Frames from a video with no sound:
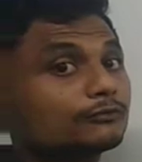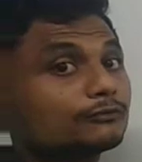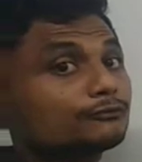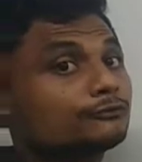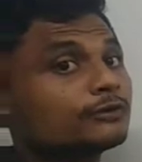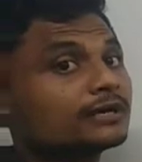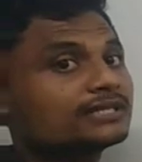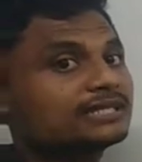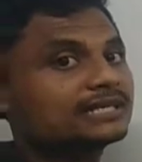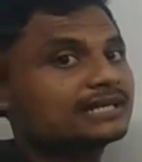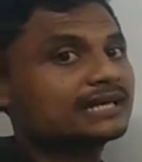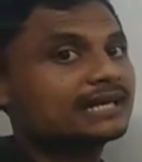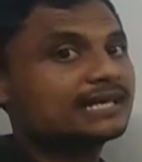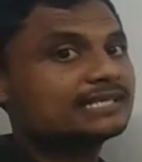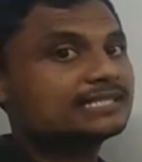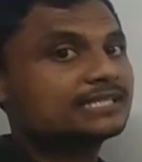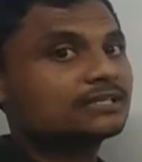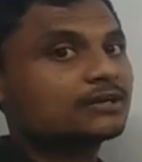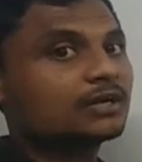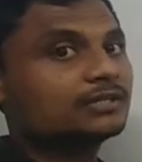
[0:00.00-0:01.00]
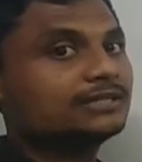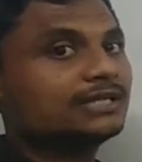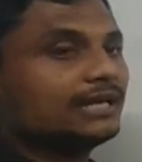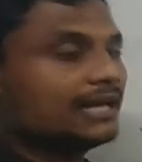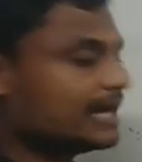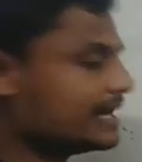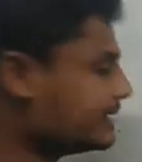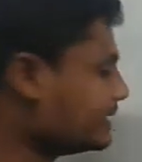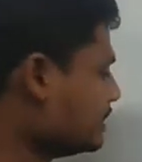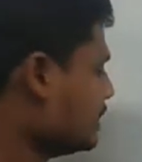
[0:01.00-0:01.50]
for the grazing on the
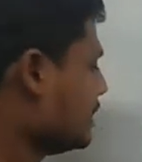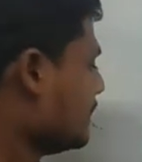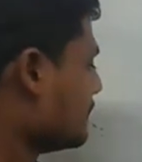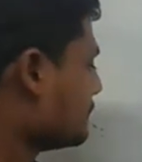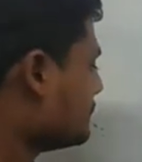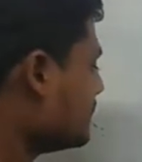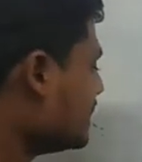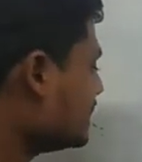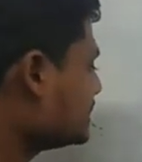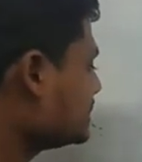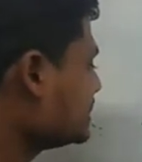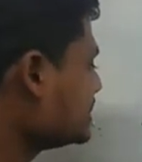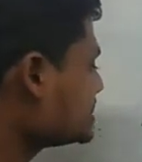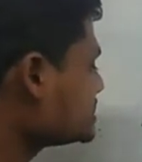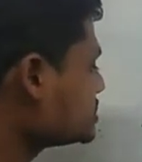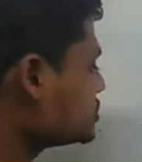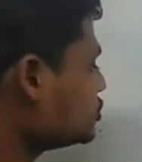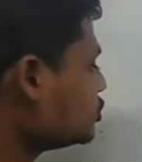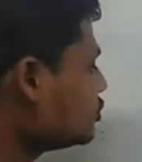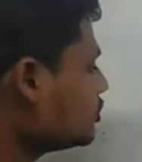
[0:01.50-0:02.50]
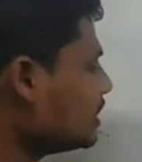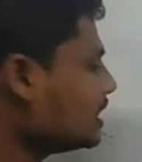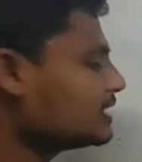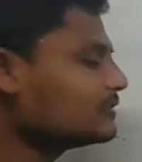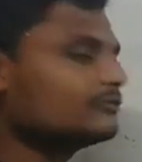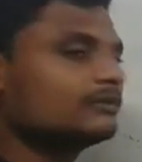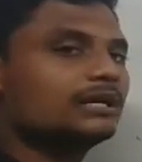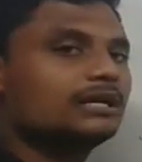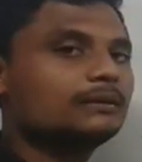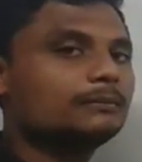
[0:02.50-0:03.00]
land, but this
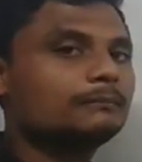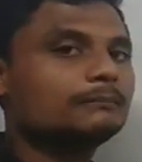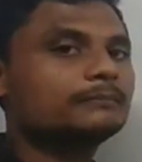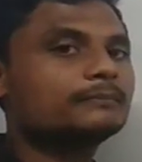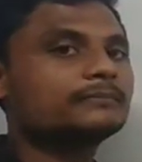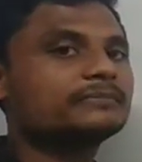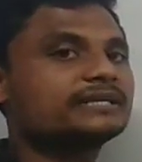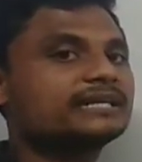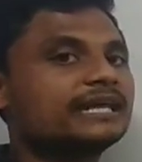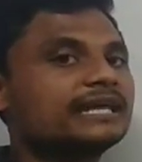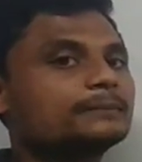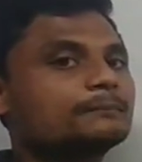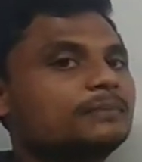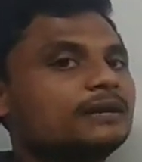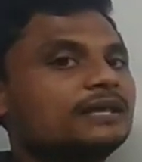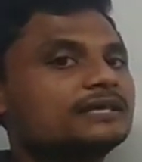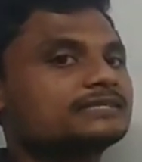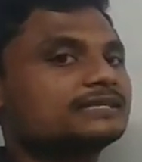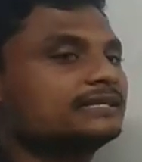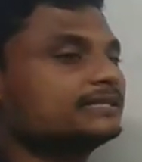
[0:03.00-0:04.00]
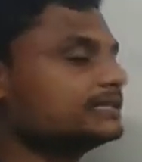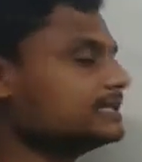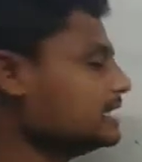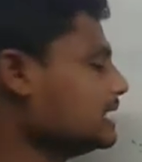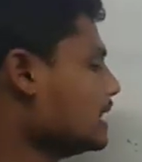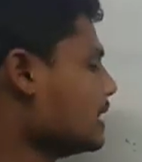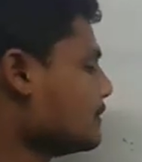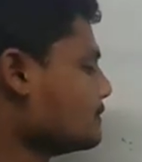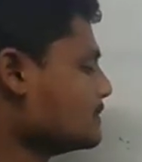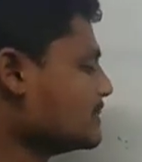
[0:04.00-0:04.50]
dugong will take place in the
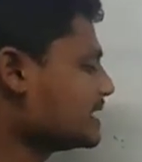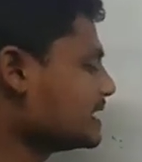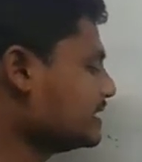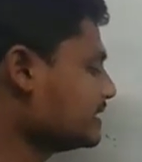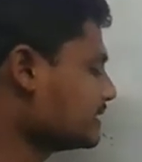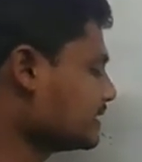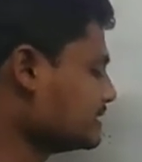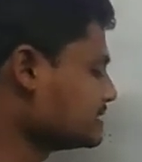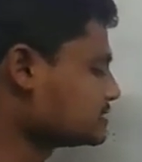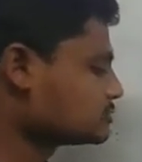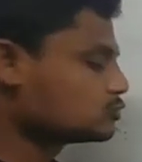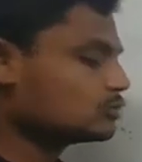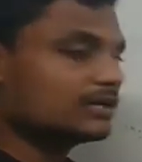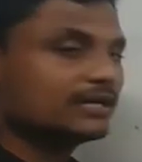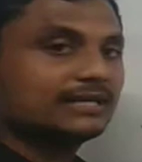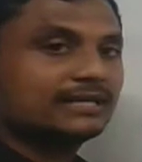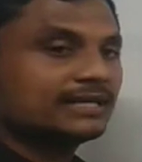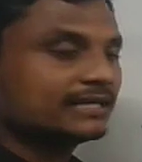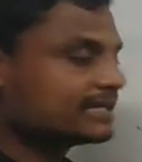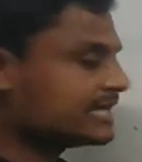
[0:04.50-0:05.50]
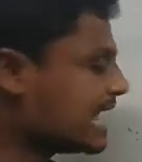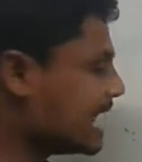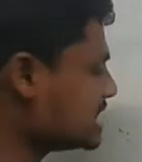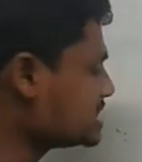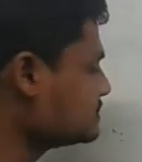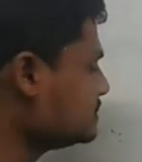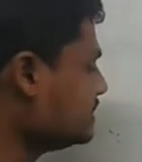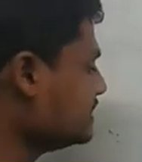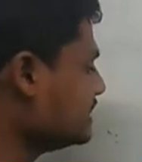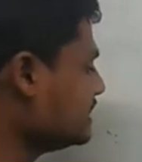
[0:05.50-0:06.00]
marine, guys. So it
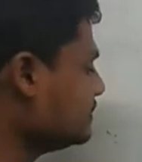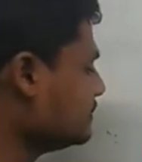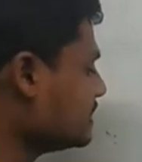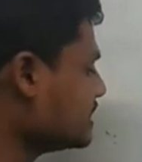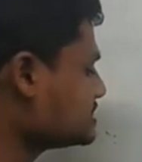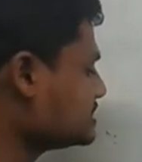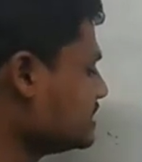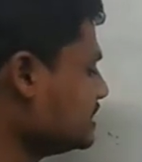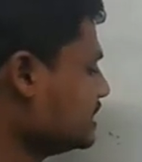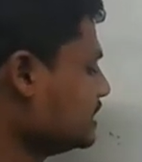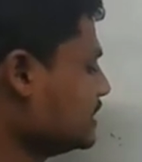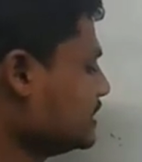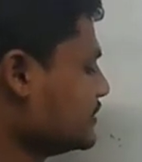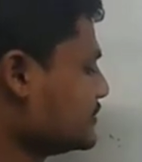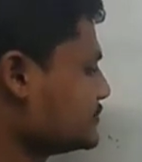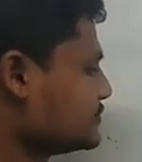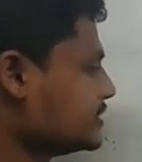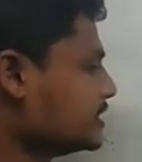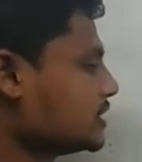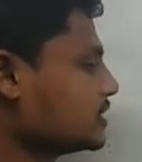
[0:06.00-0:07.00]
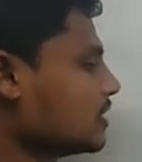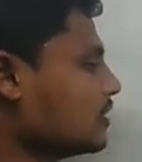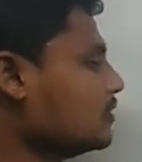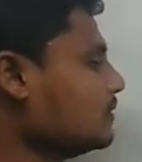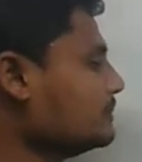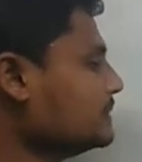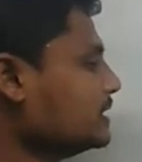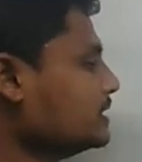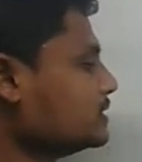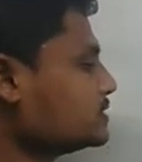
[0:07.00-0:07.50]
has been named as the sea
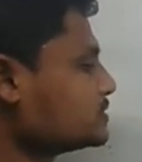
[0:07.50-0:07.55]
cow.